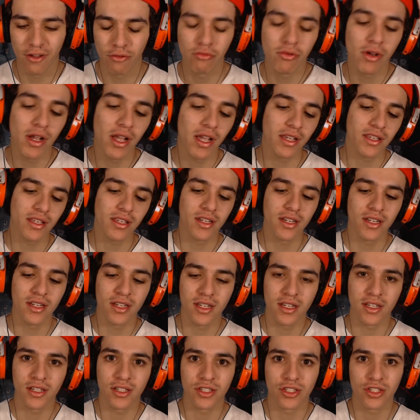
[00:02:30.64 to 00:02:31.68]
Well, you didn't
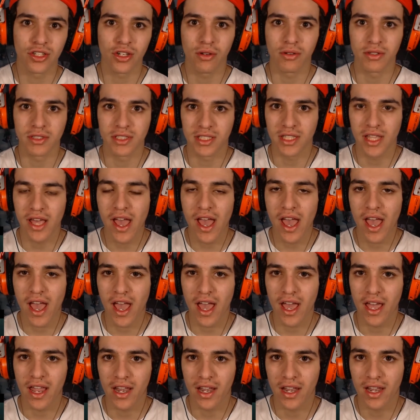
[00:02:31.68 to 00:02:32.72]
need to show us
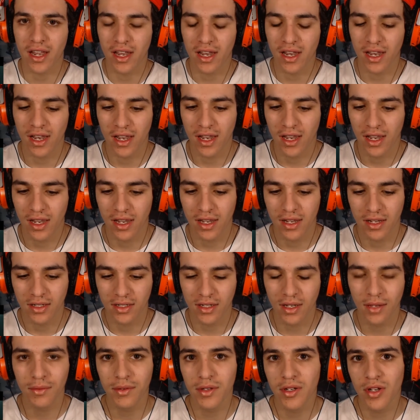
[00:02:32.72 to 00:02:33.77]
that.
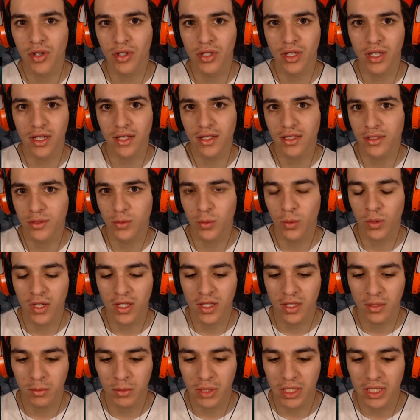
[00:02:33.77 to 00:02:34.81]
Now we know that at least one of
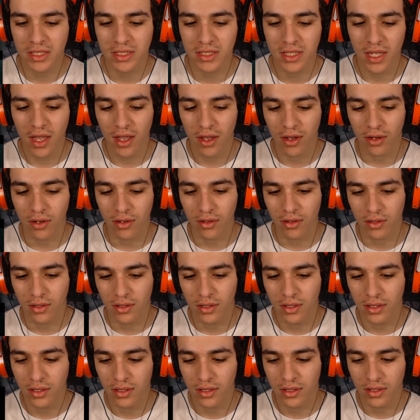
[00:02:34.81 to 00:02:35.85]
them gets out.
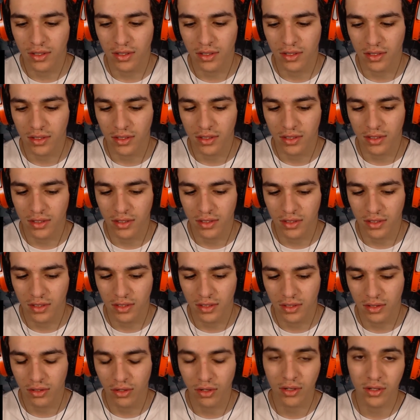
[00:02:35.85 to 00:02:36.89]

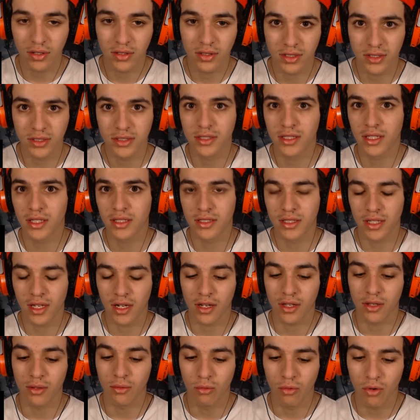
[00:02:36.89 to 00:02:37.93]
Or at least gets out
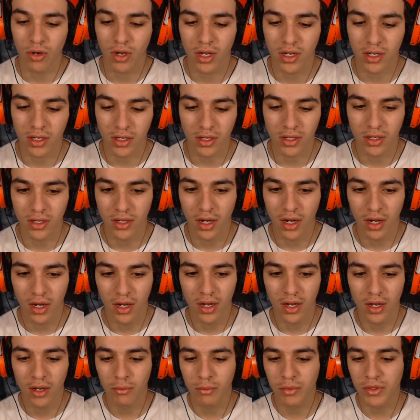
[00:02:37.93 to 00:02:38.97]
of the water.
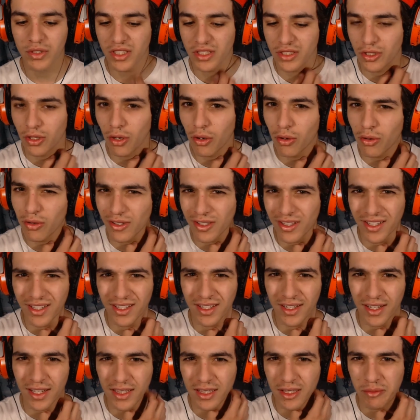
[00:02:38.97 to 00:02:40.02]
But they're totally
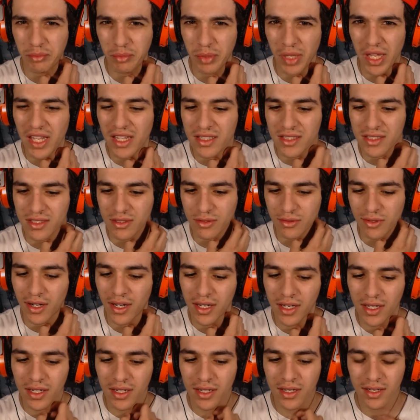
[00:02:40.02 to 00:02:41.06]
gonna get the bends,
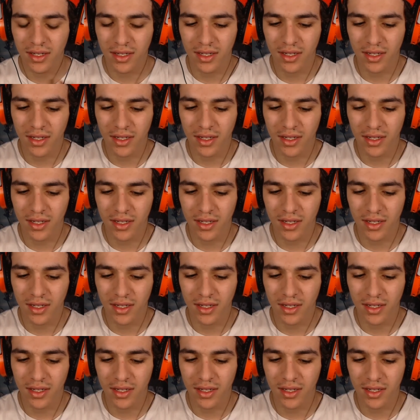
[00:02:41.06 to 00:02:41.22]
right?